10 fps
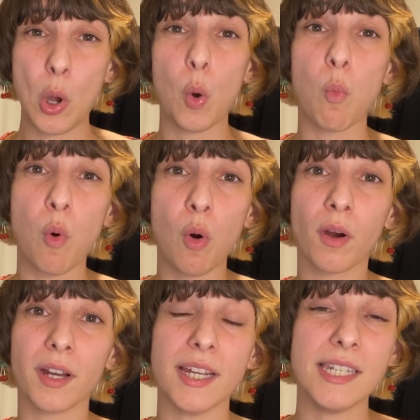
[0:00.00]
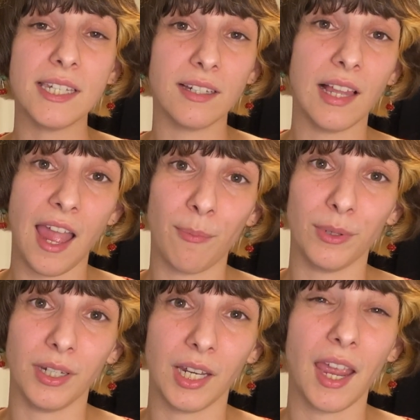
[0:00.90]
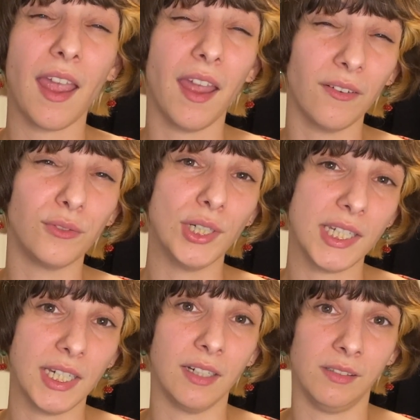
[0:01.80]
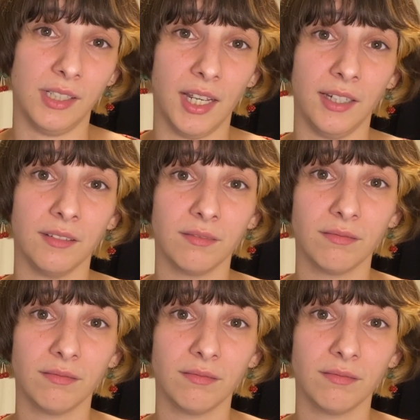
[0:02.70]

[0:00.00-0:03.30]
War is still happening every single day.